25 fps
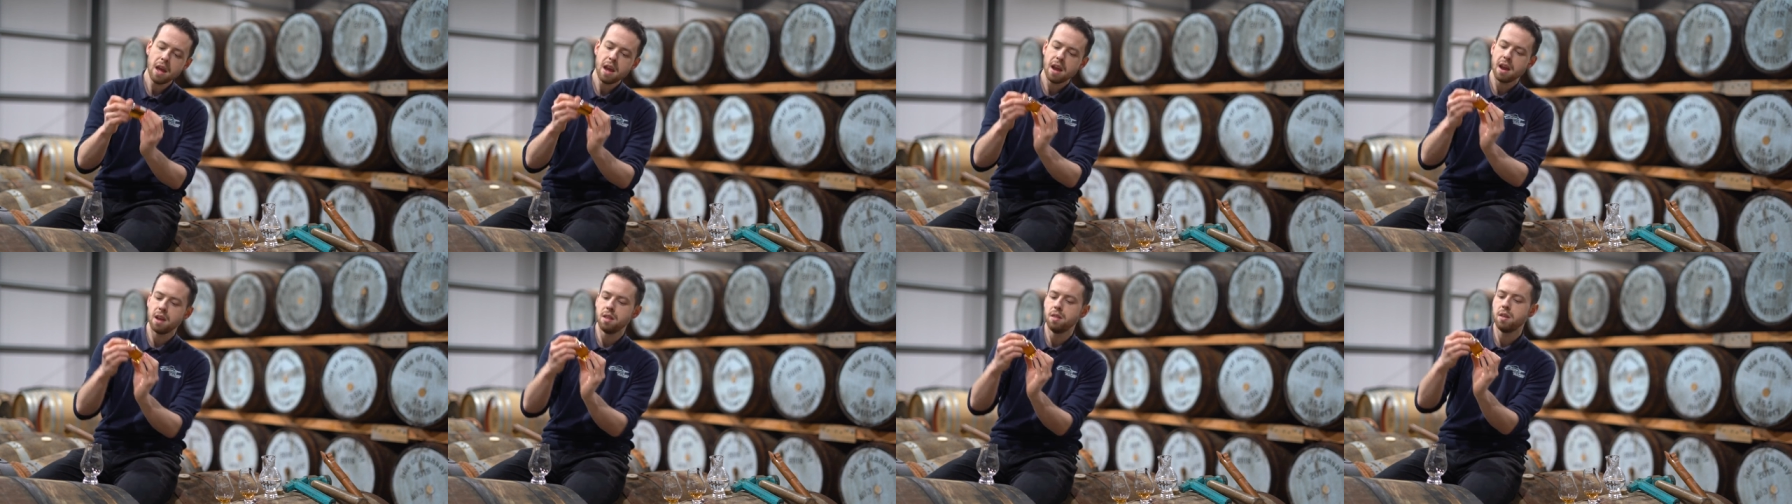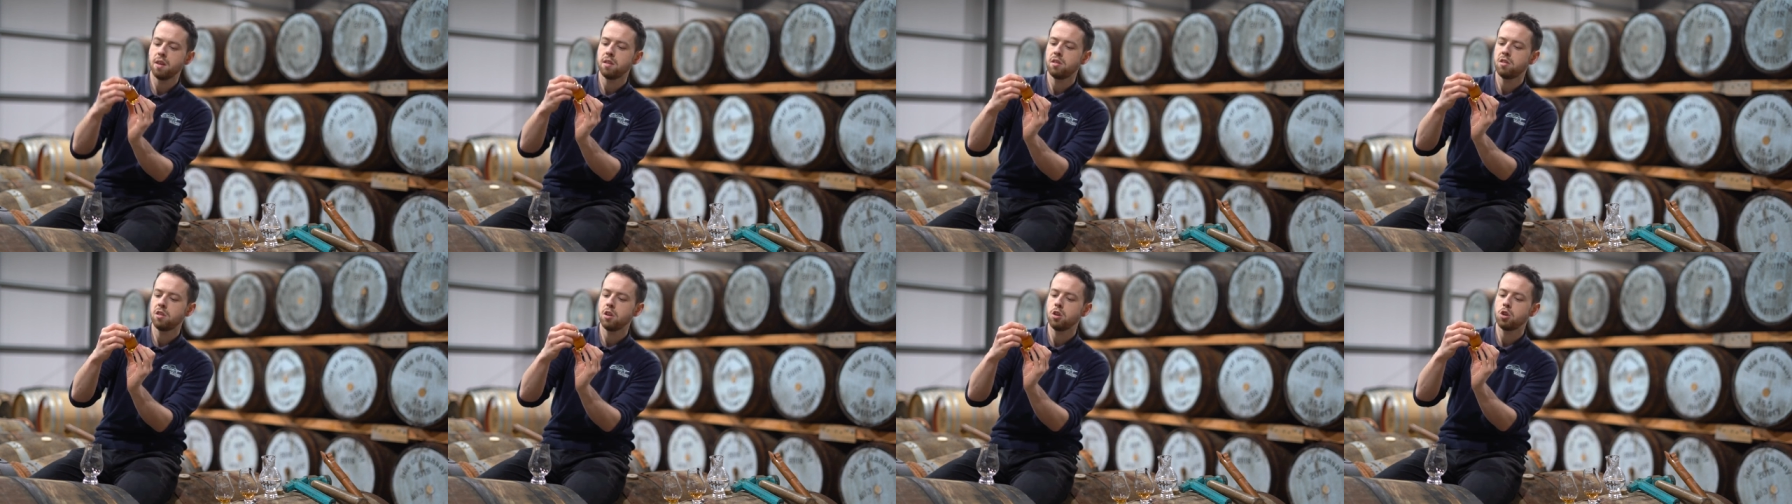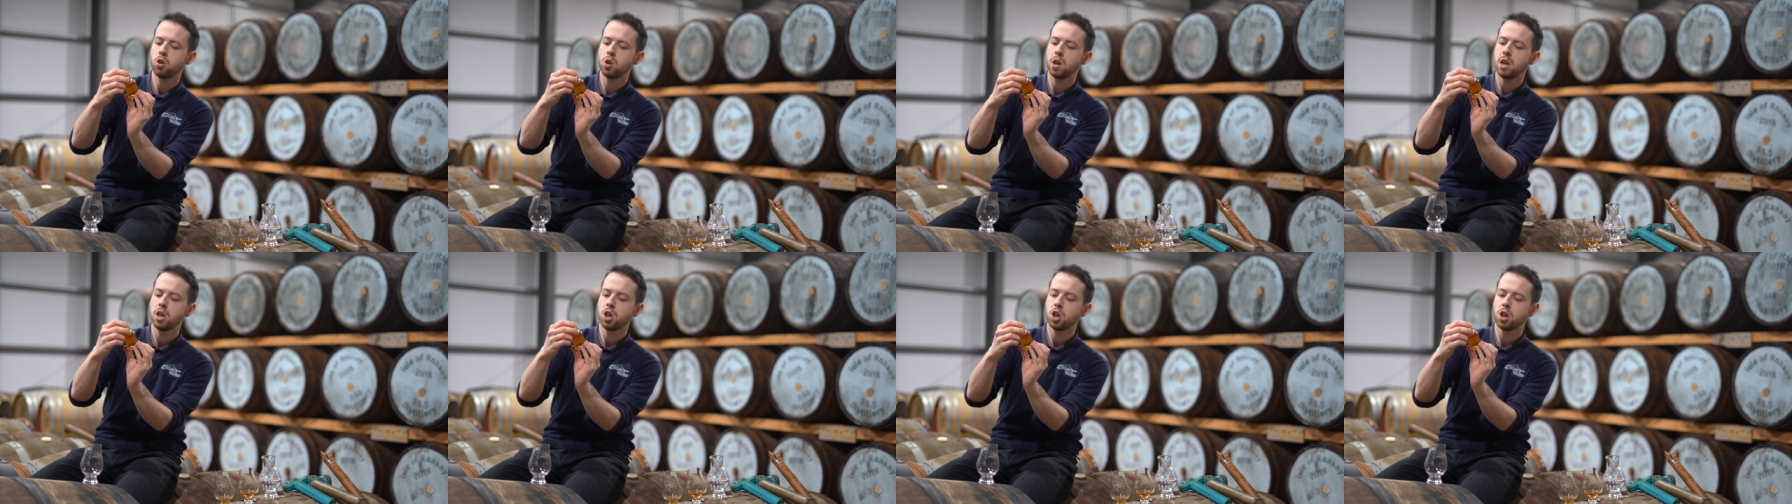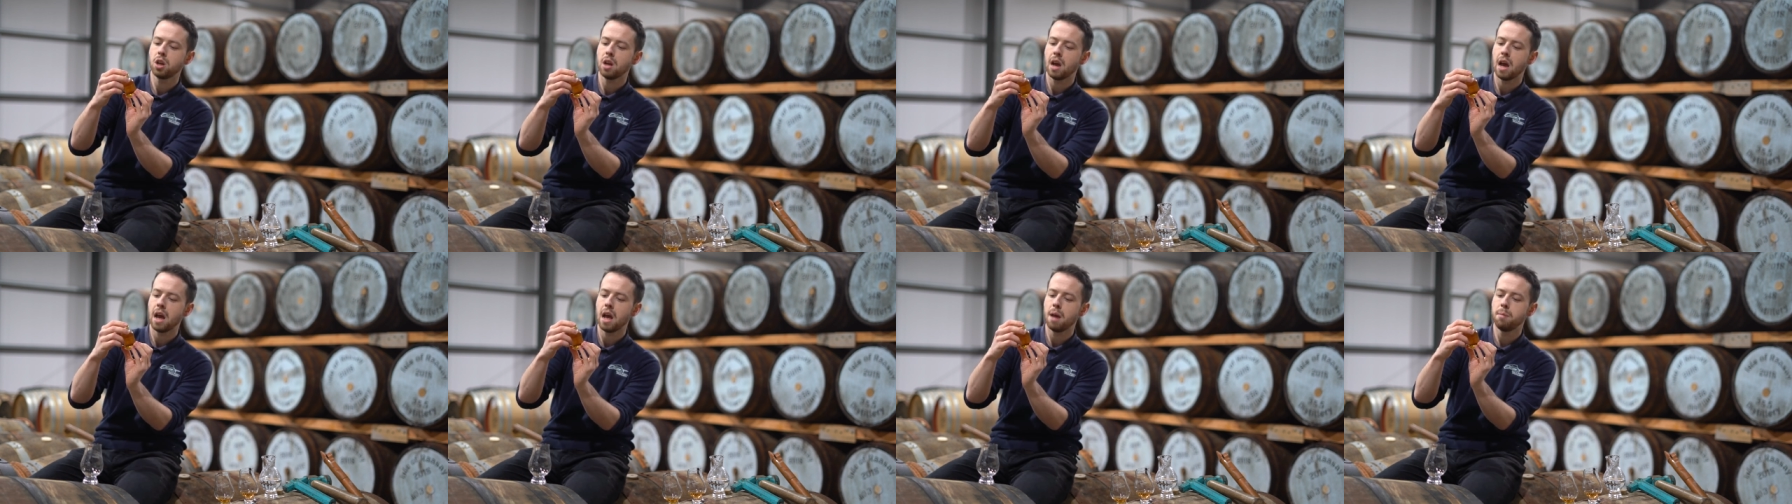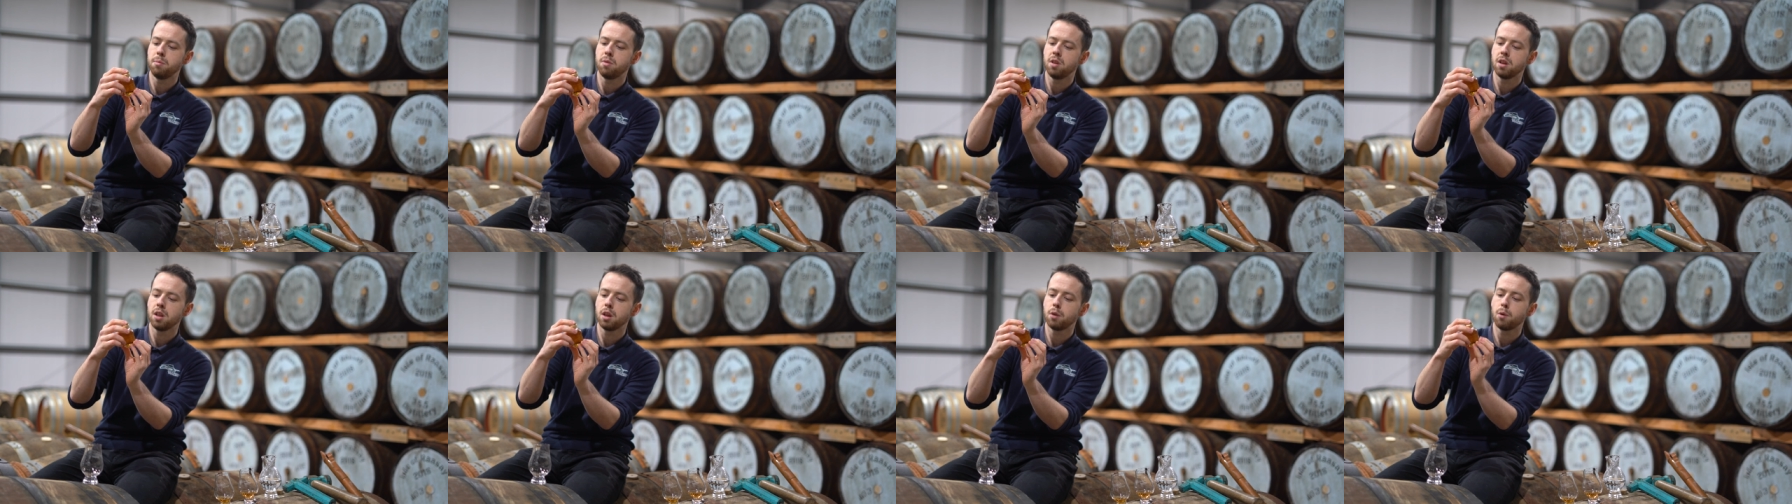In this situation,
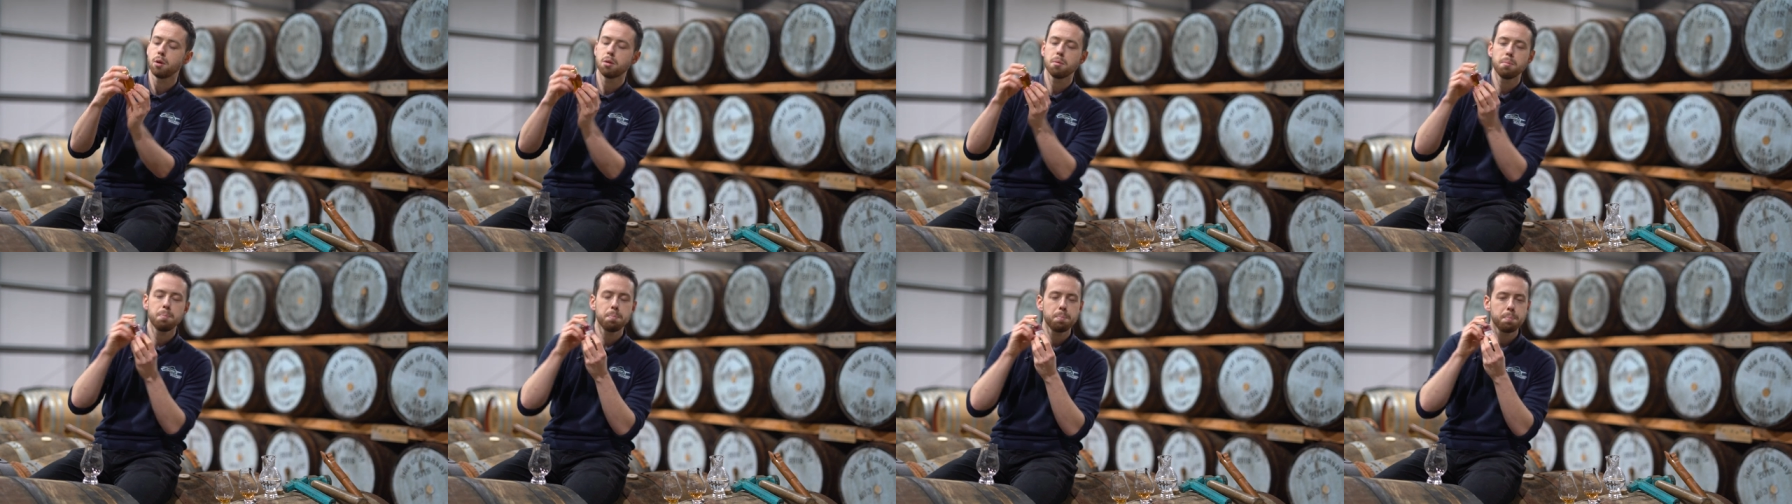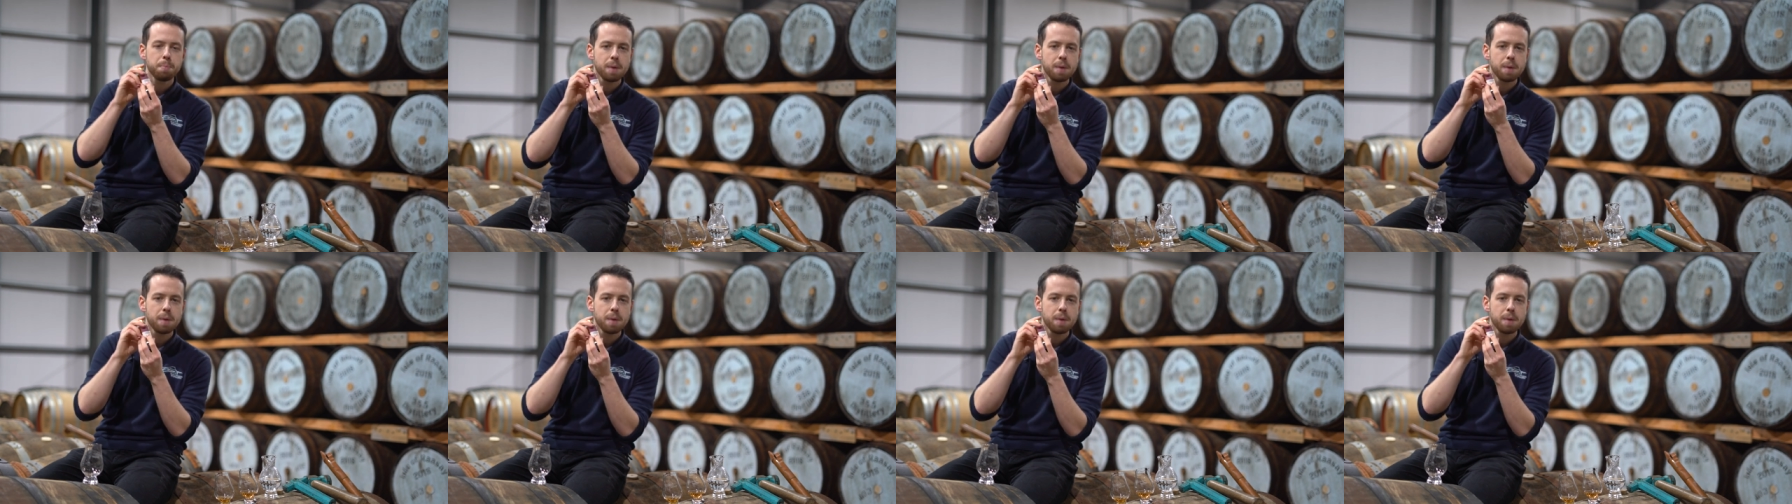I'm dealing with